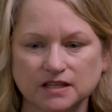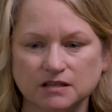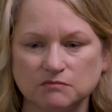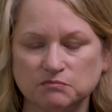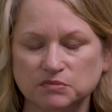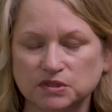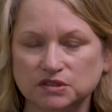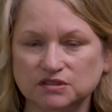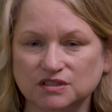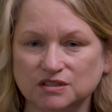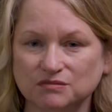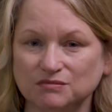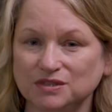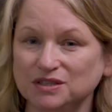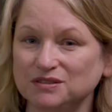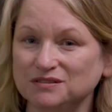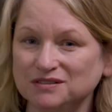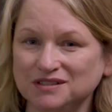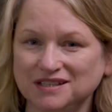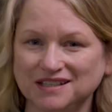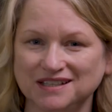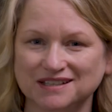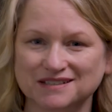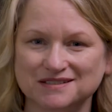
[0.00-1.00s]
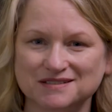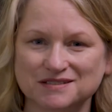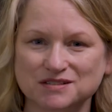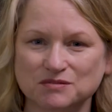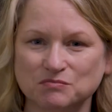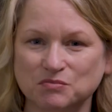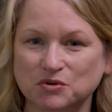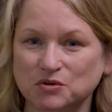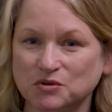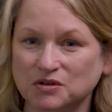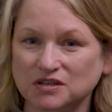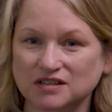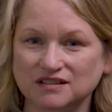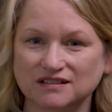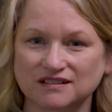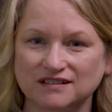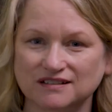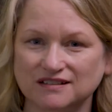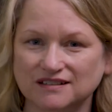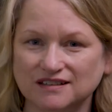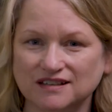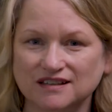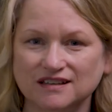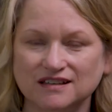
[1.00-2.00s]
build community and support
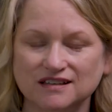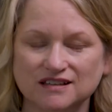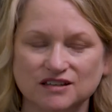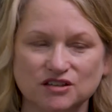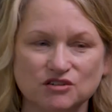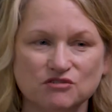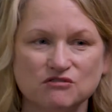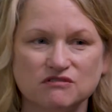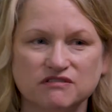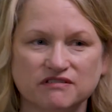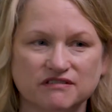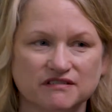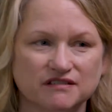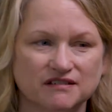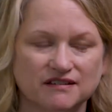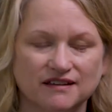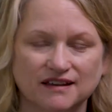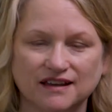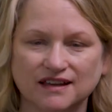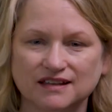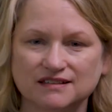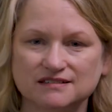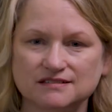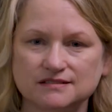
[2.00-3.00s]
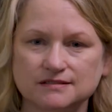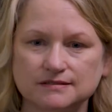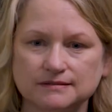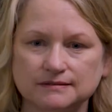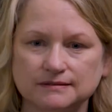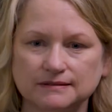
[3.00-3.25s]
youth and